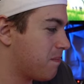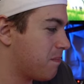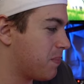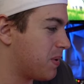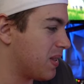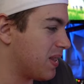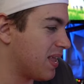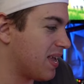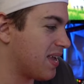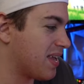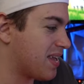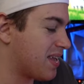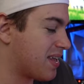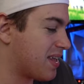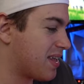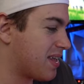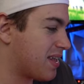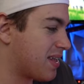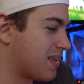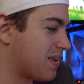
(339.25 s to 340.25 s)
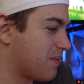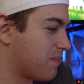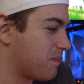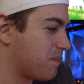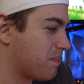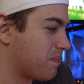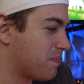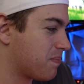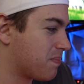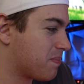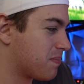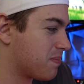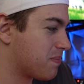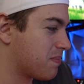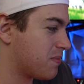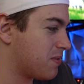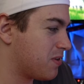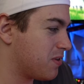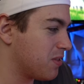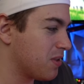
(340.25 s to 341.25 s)
but like,
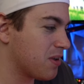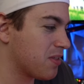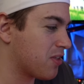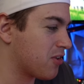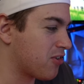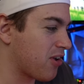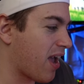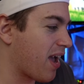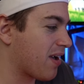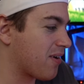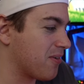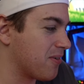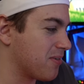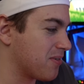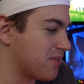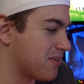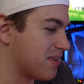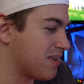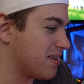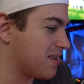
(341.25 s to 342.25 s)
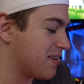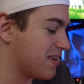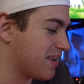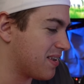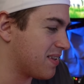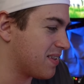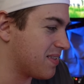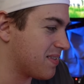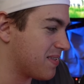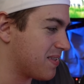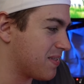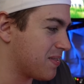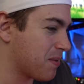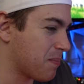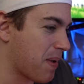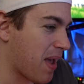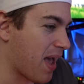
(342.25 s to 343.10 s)
you look at the jackals in the